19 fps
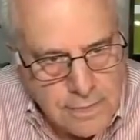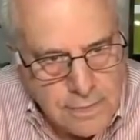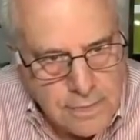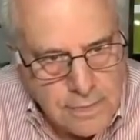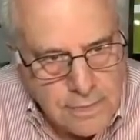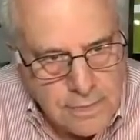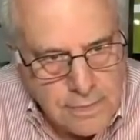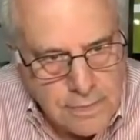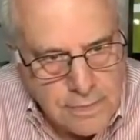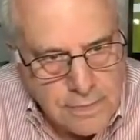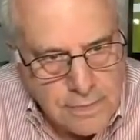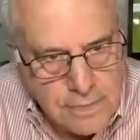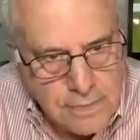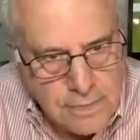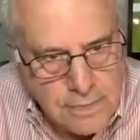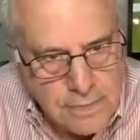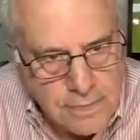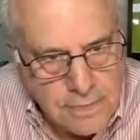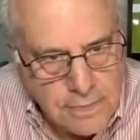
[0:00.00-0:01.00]

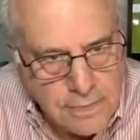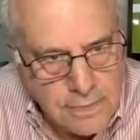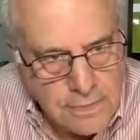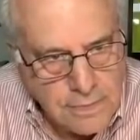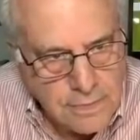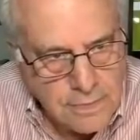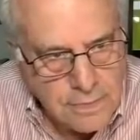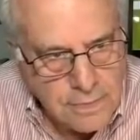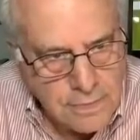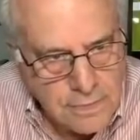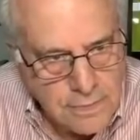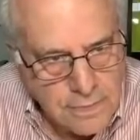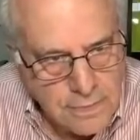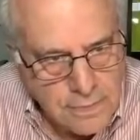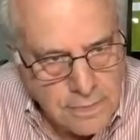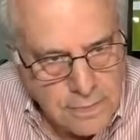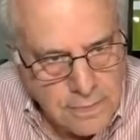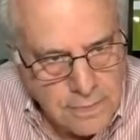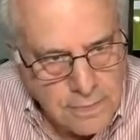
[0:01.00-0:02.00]

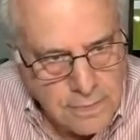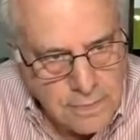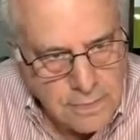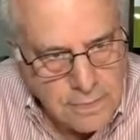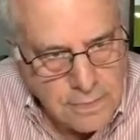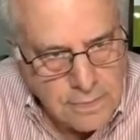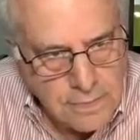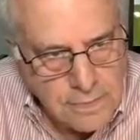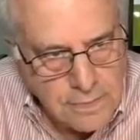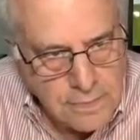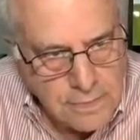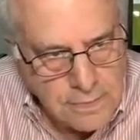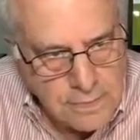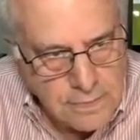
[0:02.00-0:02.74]
(silent)